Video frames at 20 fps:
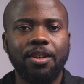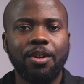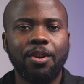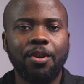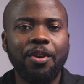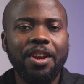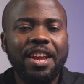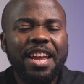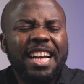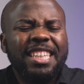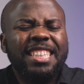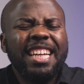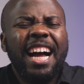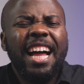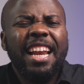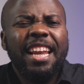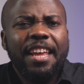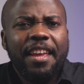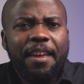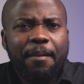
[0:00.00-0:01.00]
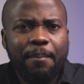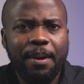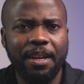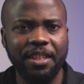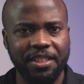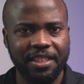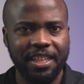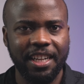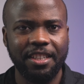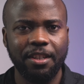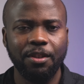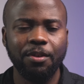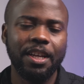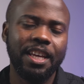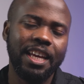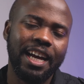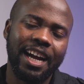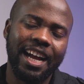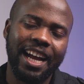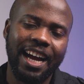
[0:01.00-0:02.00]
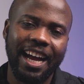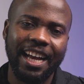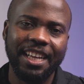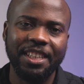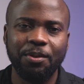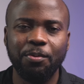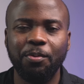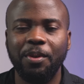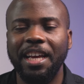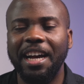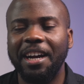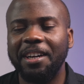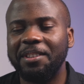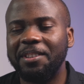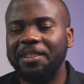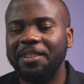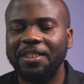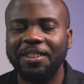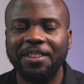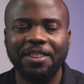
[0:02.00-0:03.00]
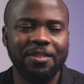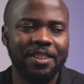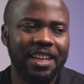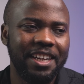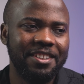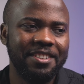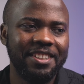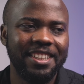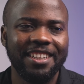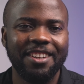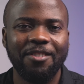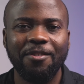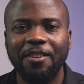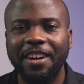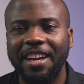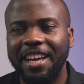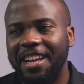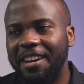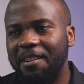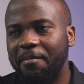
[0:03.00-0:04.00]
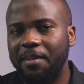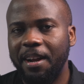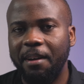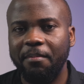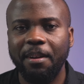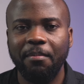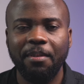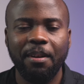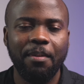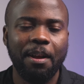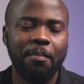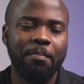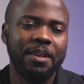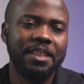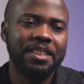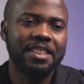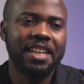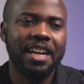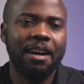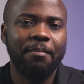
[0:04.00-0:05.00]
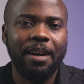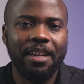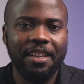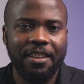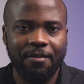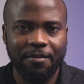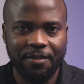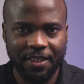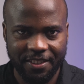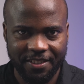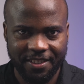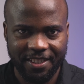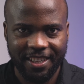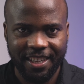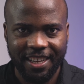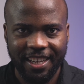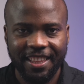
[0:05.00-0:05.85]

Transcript: create an image that, look here, guys, we are good, we are doing well, blah, blah, blah, blah. Please come and invest.